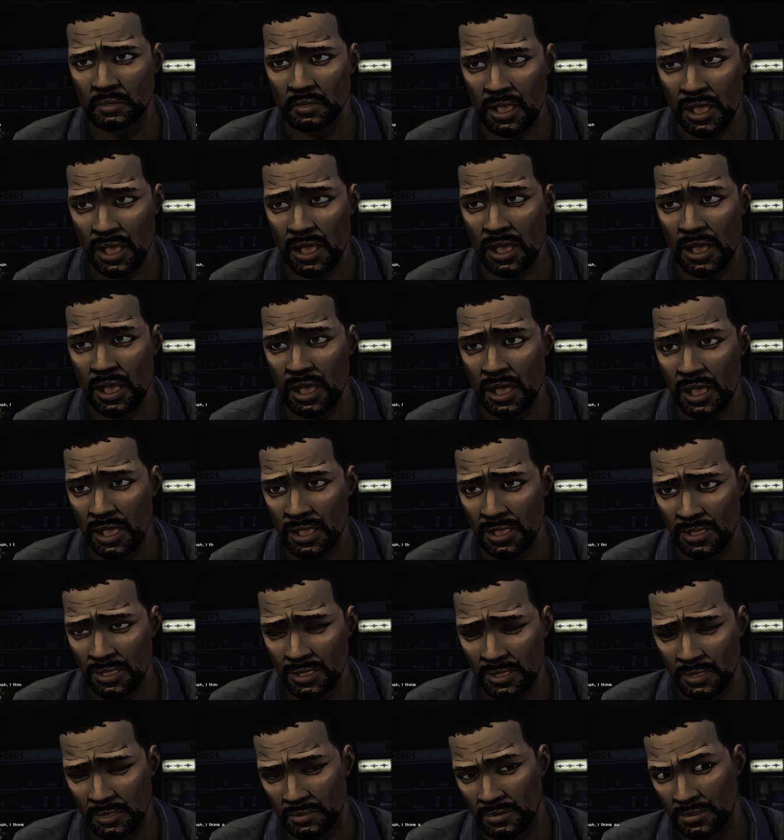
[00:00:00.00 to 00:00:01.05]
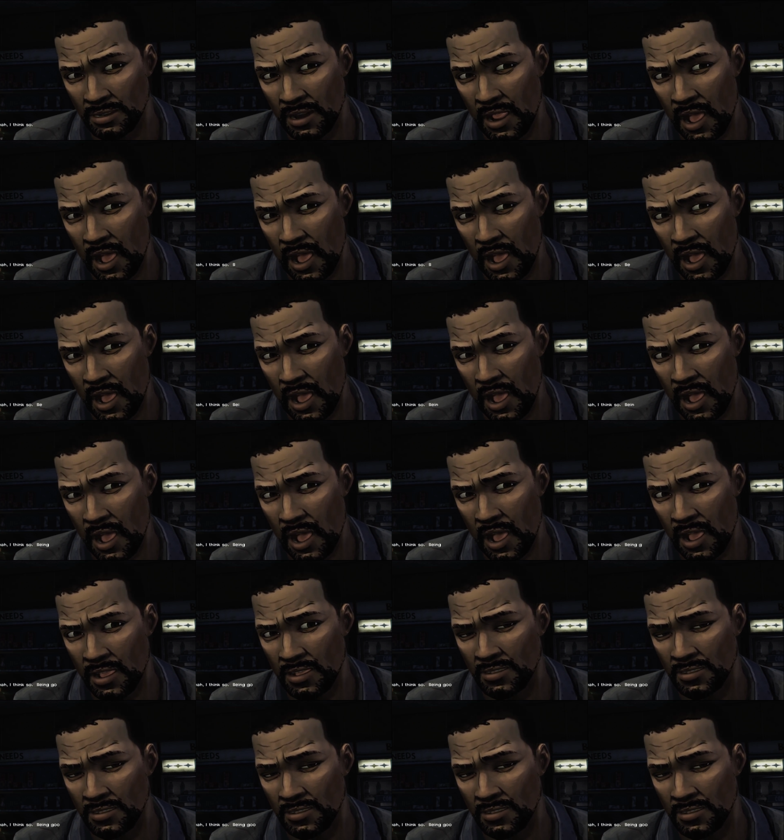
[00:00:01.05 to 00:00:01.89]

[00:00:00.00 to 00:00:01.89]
Yeah, I think so.